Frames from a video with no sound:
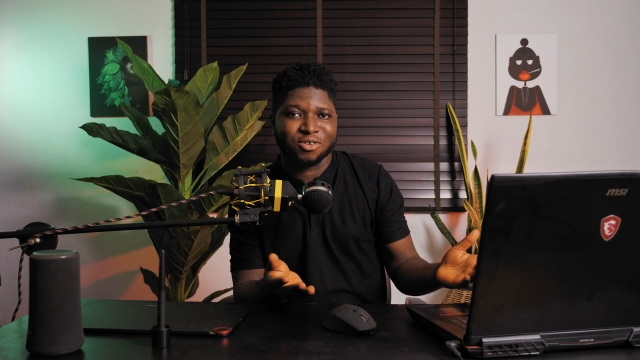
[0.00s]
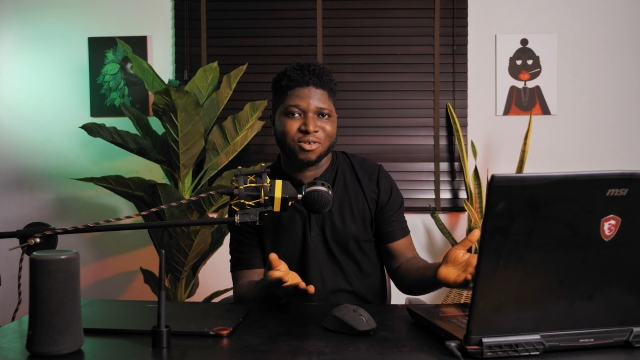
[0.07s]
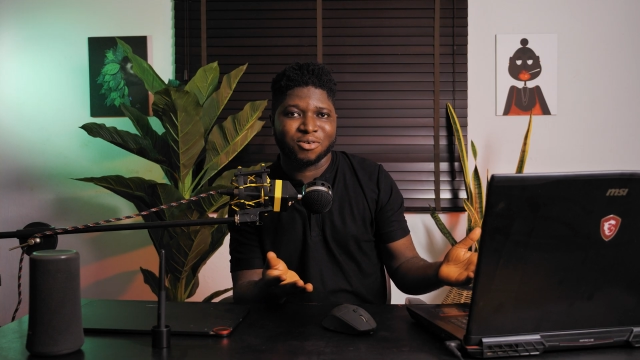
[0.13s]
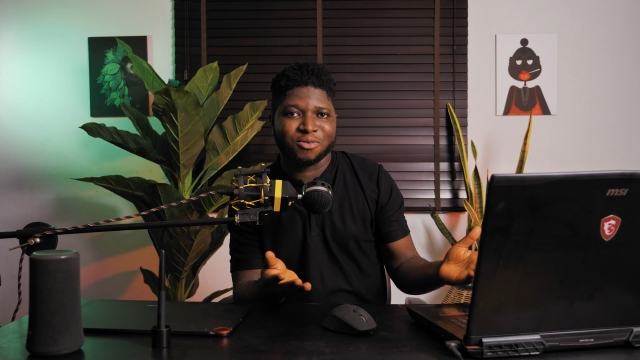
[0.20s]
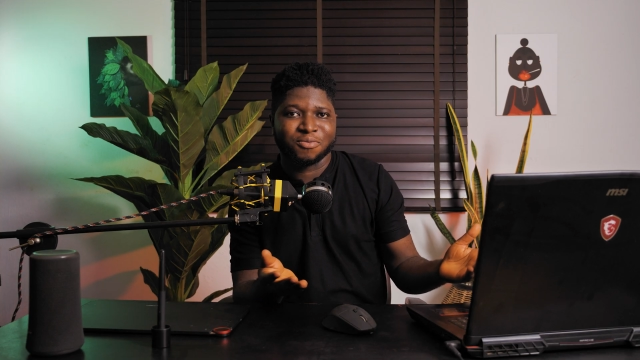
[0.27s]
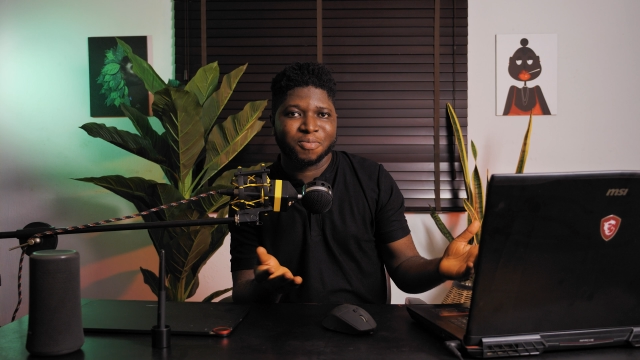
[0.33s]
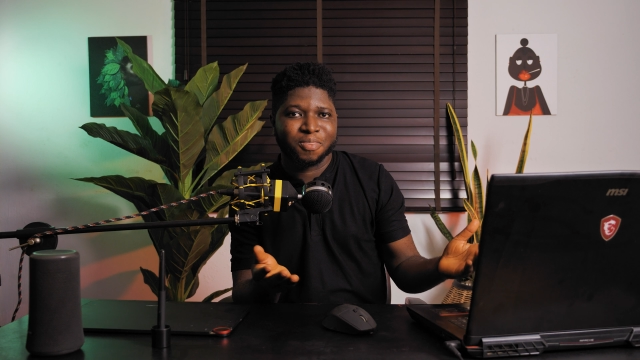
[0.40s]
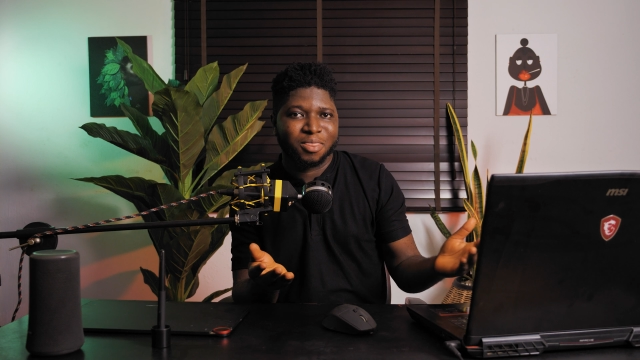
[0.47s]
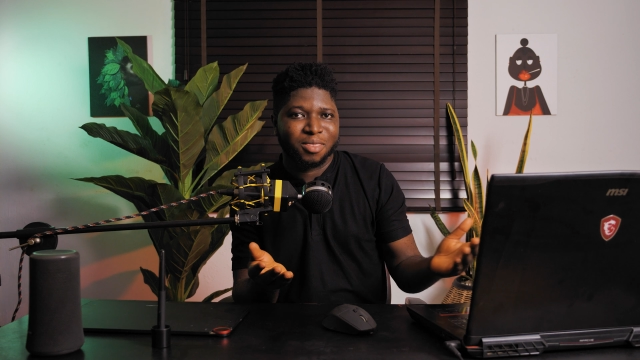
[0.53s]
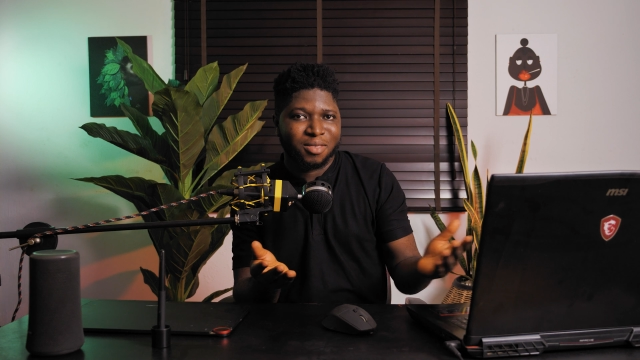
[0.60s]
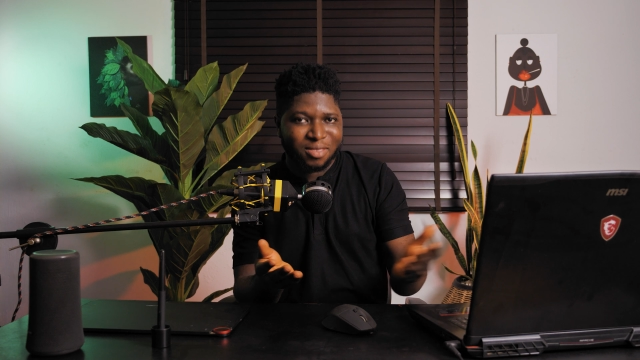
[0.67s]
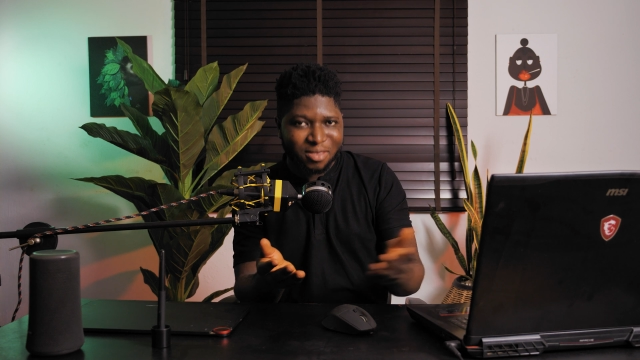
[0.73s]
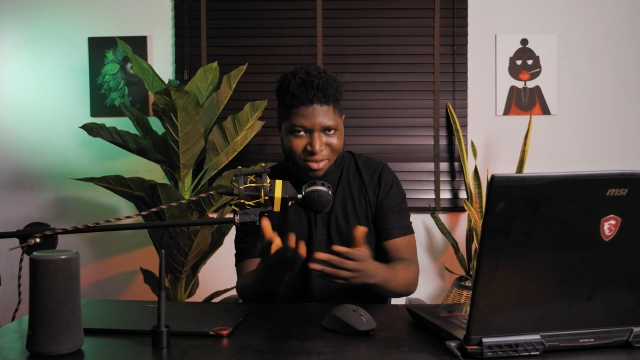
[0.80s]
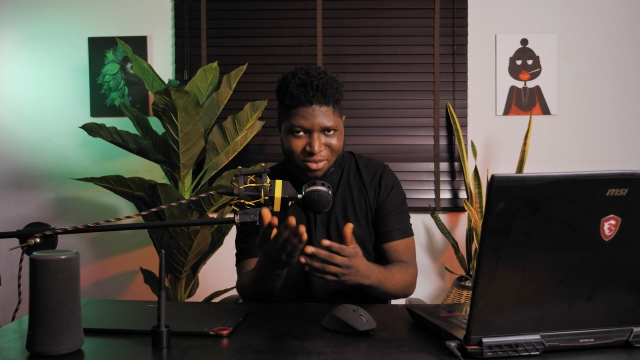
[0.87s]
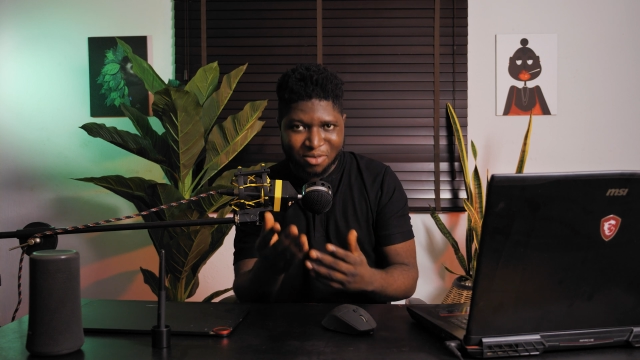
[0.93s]
So
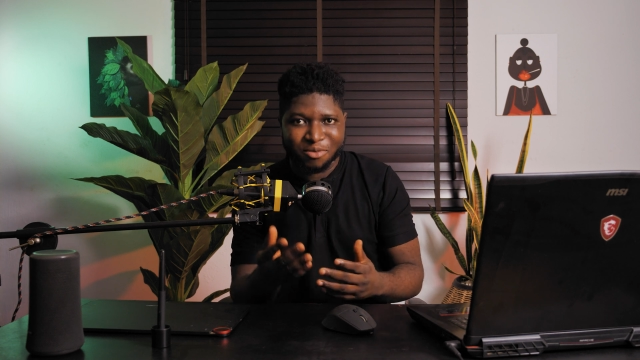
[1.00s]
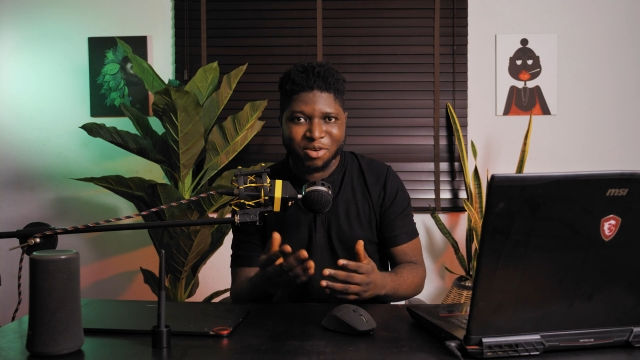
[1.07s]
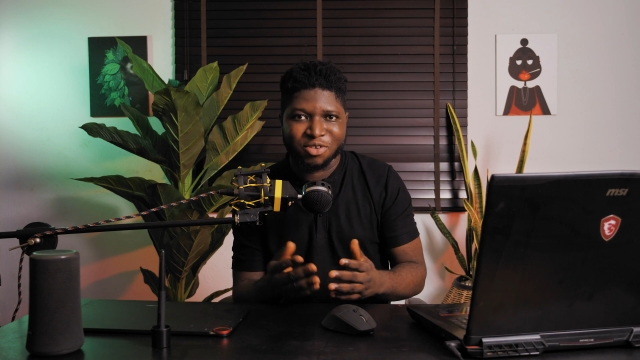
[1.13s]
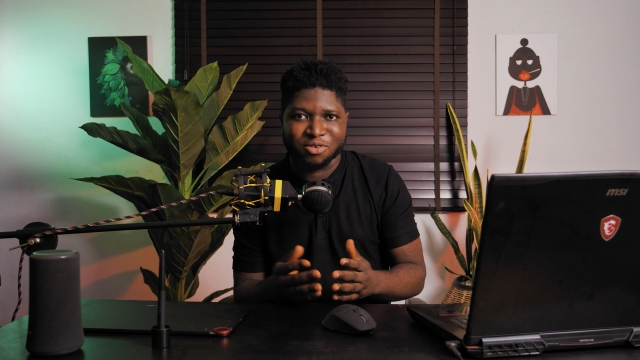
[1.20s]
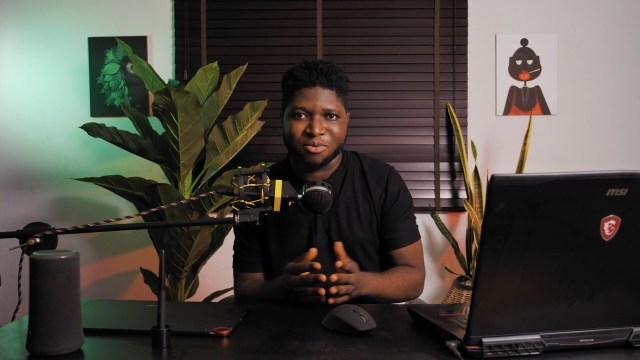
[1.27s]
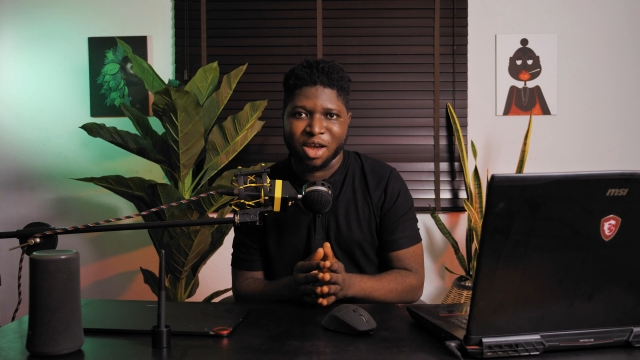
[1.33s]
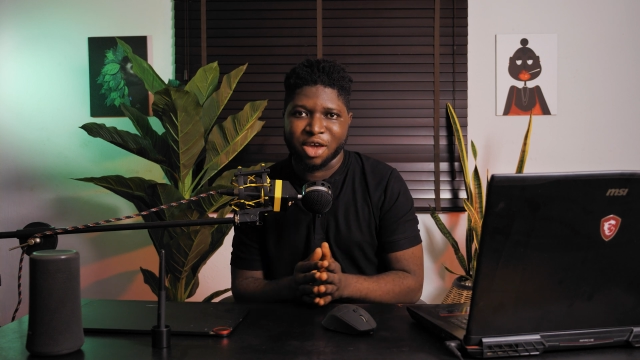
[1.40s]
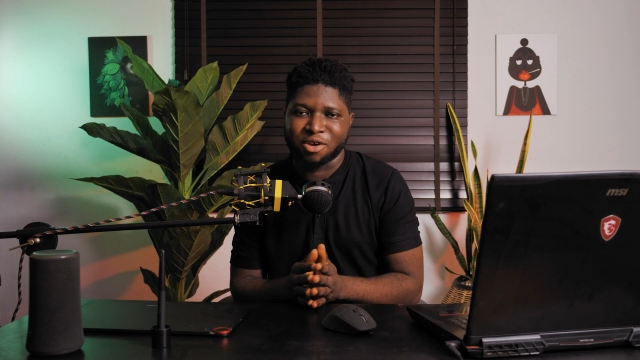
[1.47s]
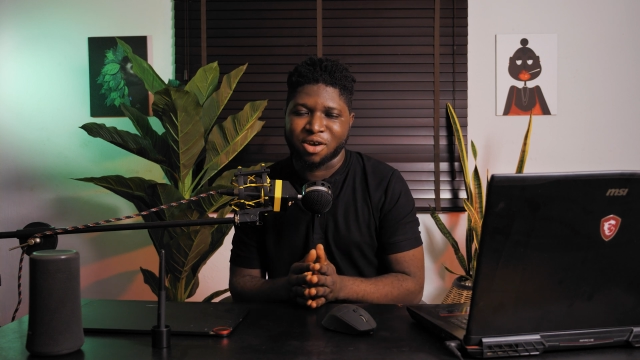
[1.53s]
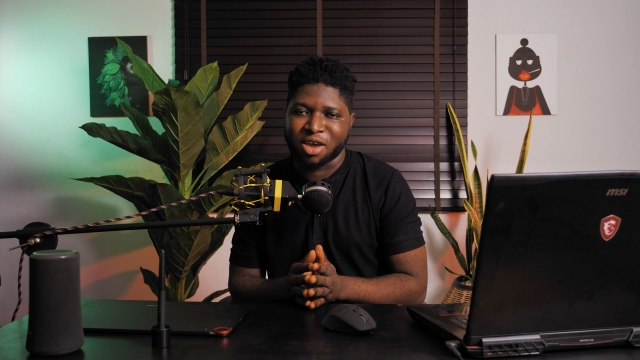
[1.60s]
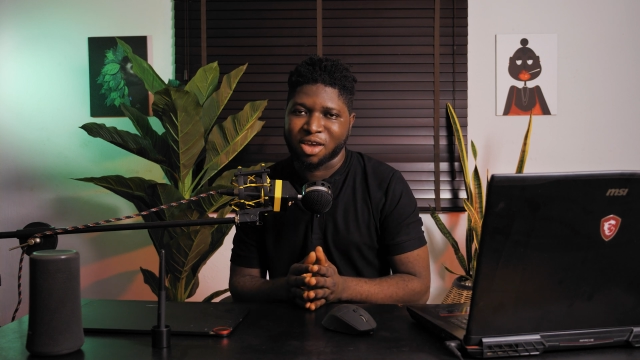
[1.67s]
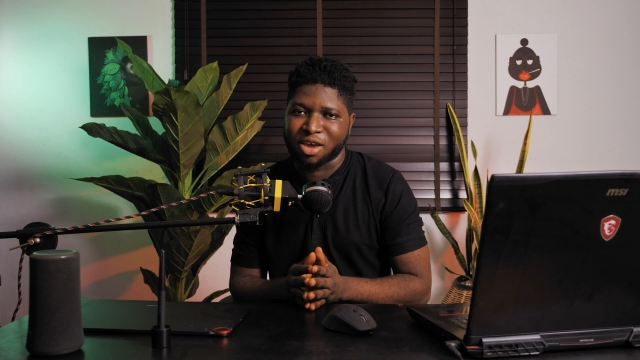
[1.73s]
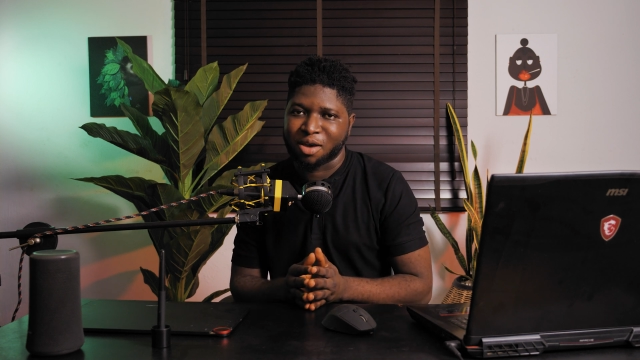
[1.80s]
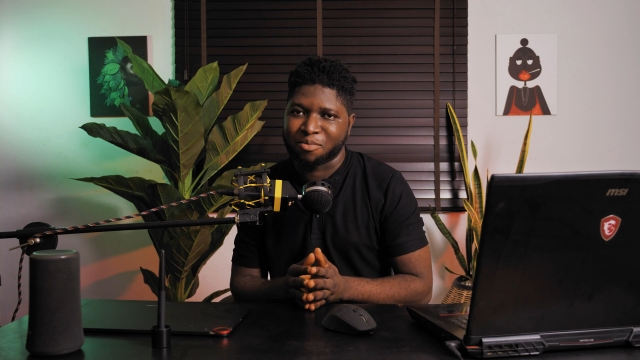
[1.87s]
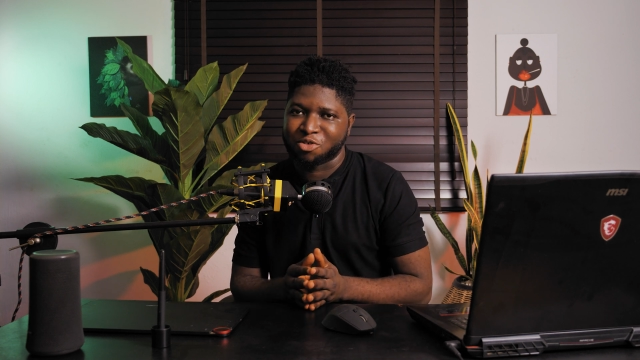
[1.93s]
this is the reason why you are
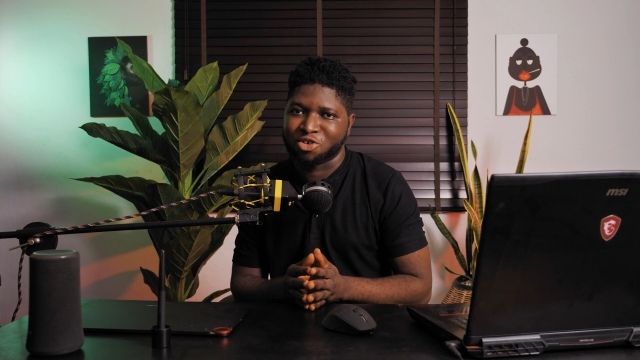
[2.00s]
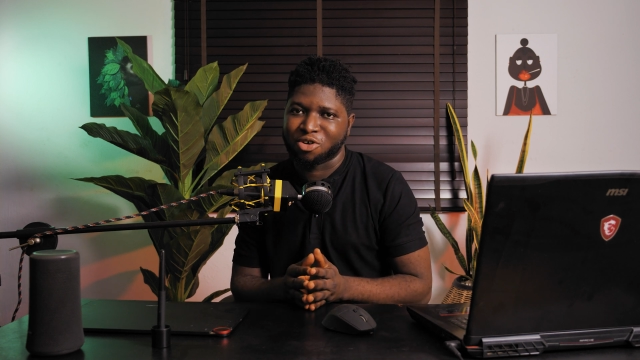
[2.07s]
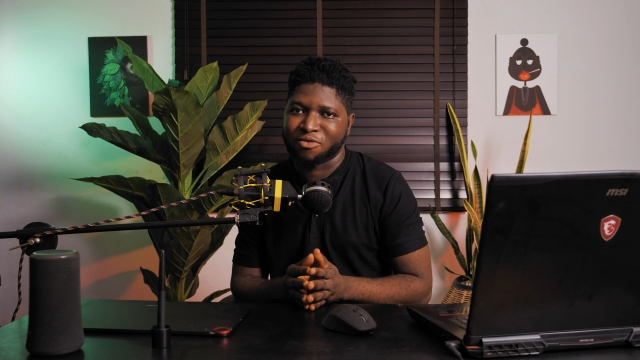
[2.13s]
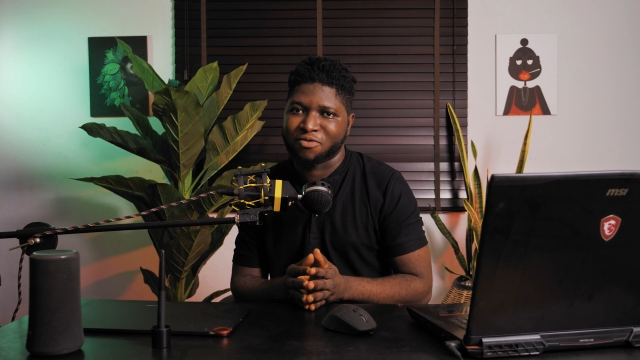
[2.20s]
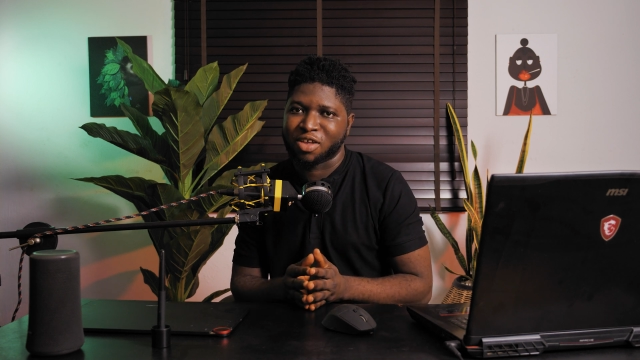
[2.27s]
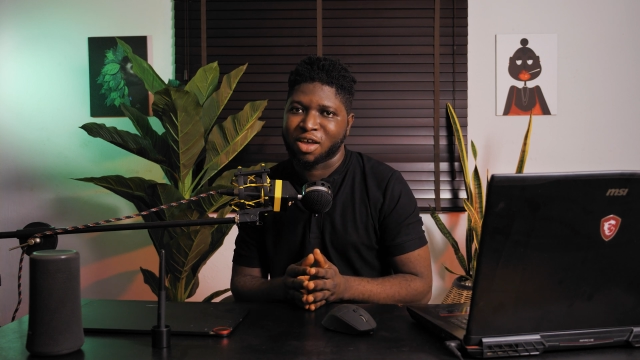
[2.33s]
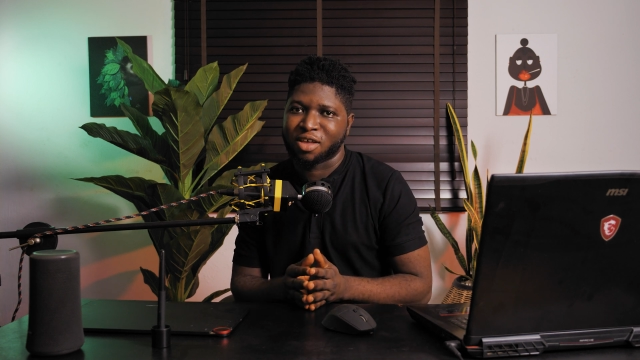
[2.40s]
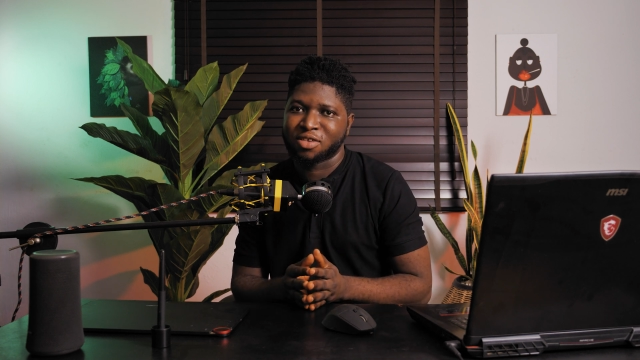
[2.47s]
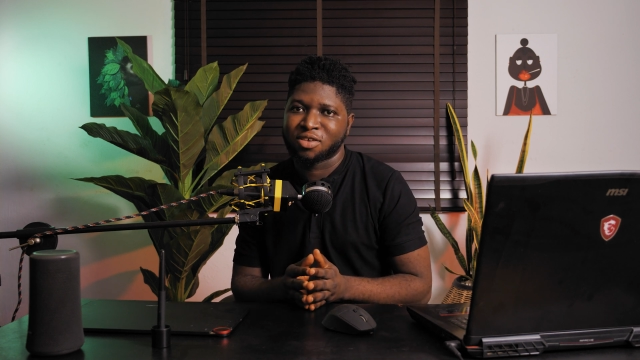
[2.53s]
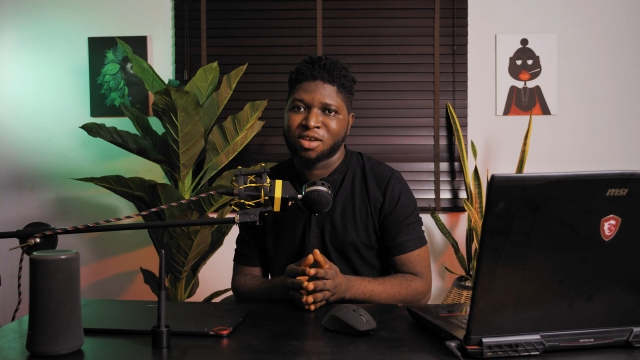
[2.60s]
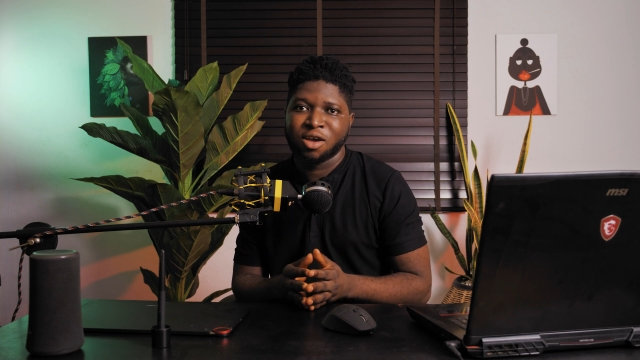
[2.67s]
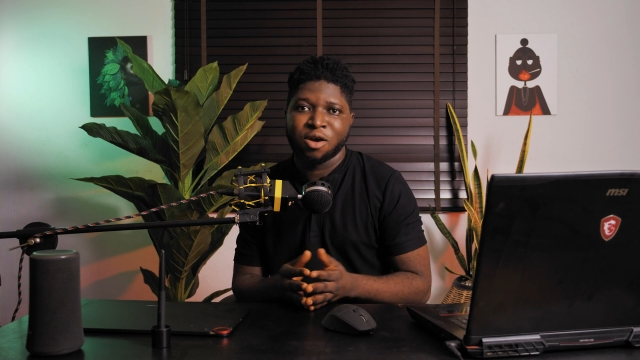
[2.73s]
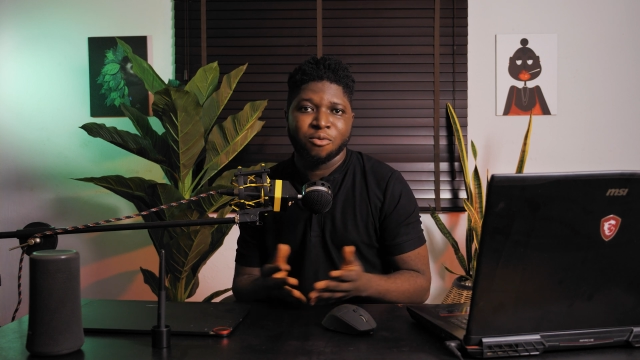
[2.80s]
here, I'm sure of that.